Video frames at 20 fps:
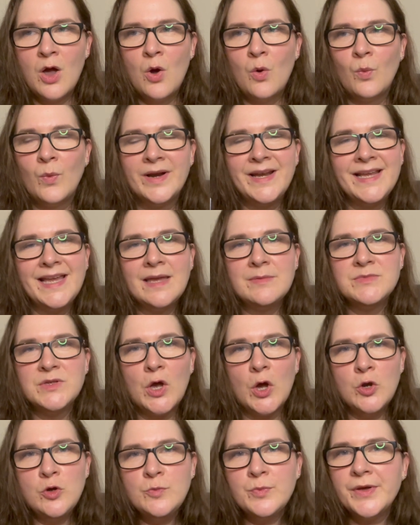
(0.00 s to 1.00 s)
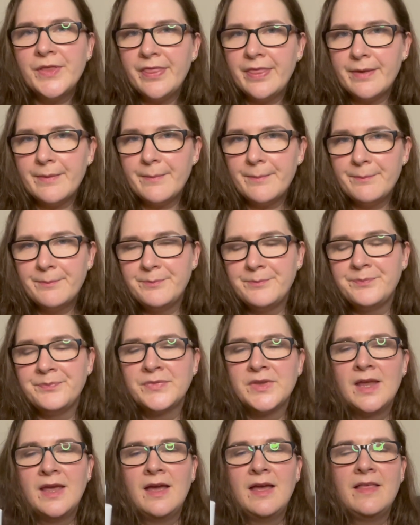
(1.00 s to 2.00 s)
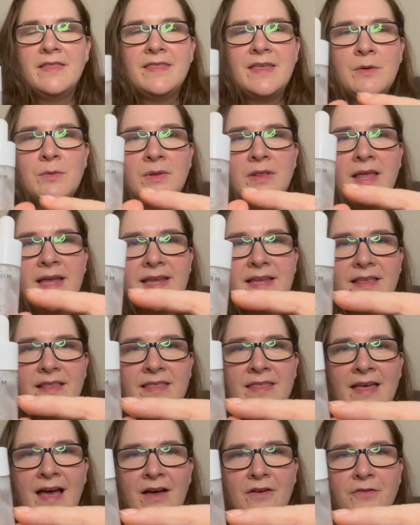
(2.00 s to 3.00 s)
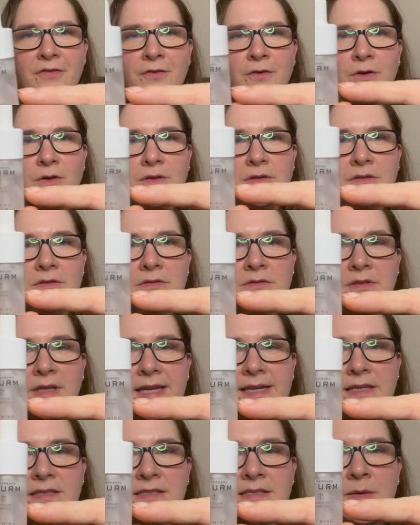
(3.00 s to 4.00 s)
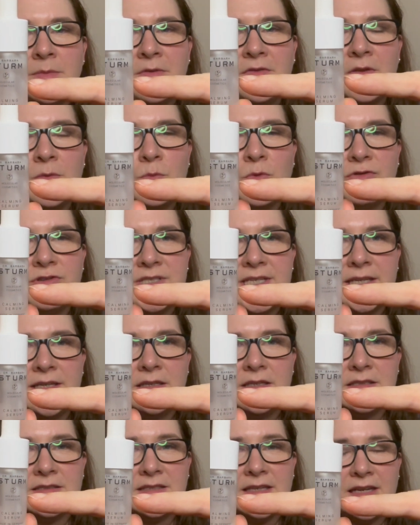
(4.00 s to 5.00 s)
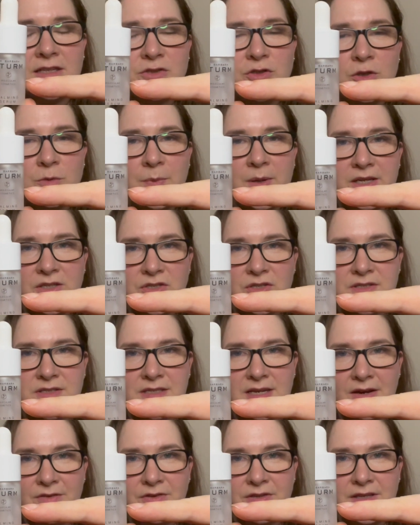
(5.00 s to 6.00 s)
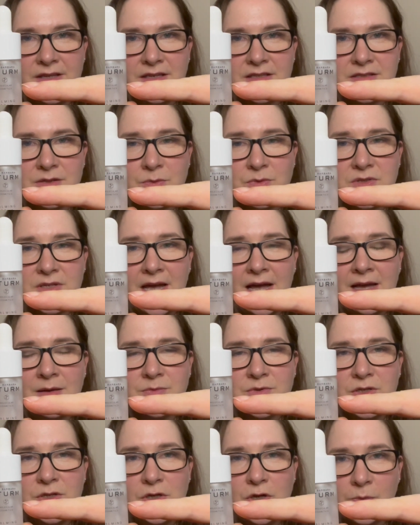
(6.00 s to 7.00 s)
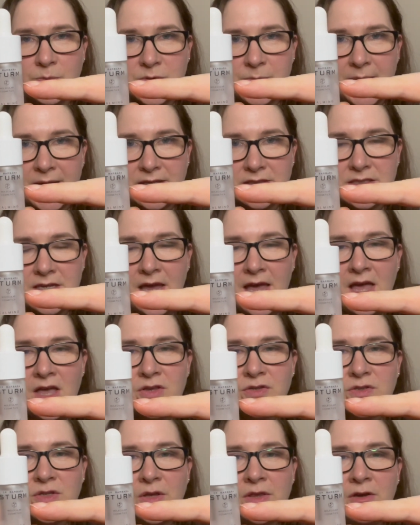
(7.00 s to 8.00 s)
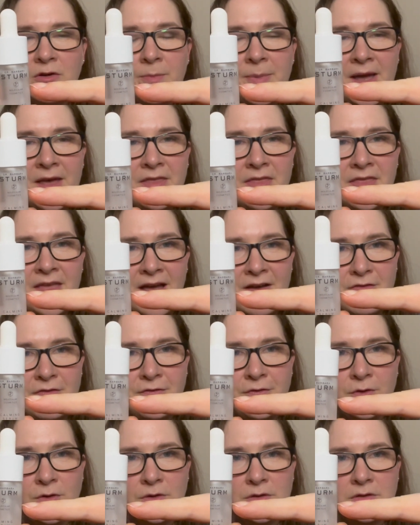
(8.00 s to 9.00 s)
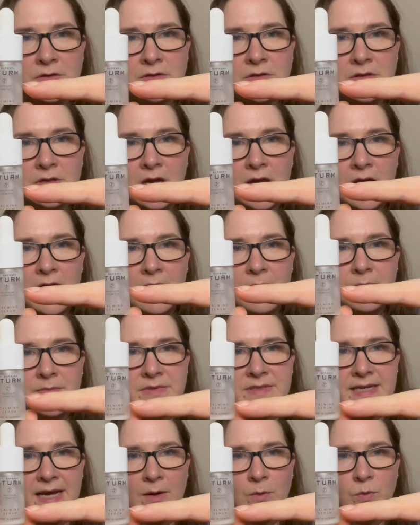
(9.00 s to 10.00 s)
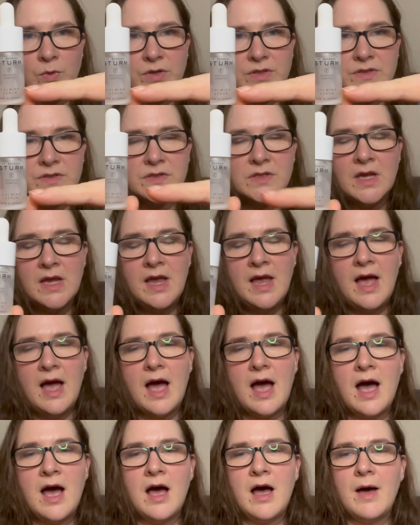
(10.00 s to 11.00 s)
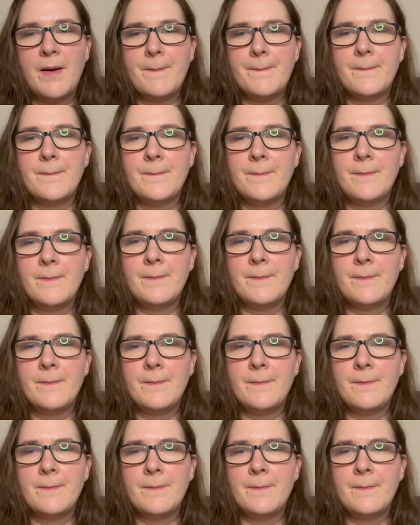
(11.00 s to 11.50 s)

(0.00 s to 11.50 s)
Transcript: when I came to open them, they were like that full. Like some of them were ridiculous. Like I took pictures and everything because I was absolutely gobsmacked. So they were about that full downwards. And